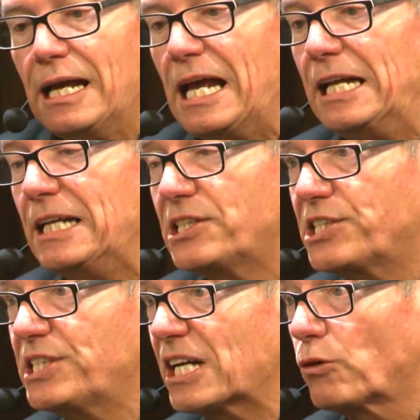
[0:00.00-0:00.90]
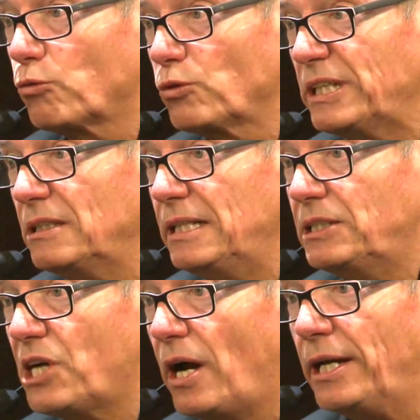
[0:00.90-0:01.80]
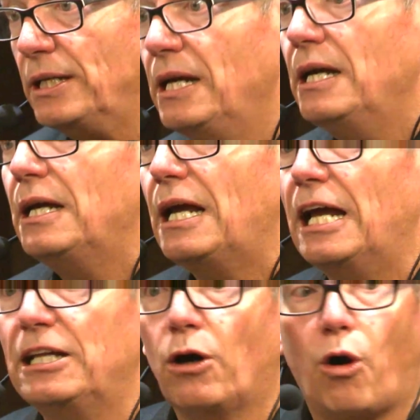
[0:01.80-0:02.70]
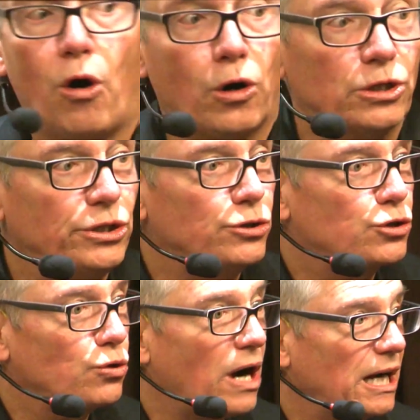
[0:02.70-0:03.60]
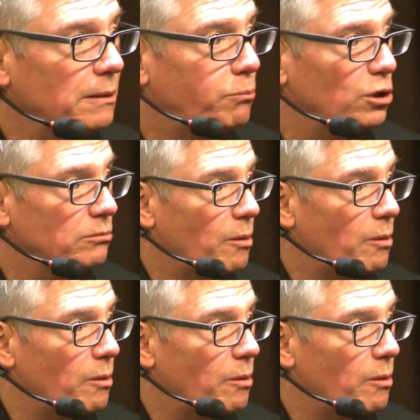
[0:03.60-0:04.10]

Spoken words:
and they stick really tight. And the harder you try to pull them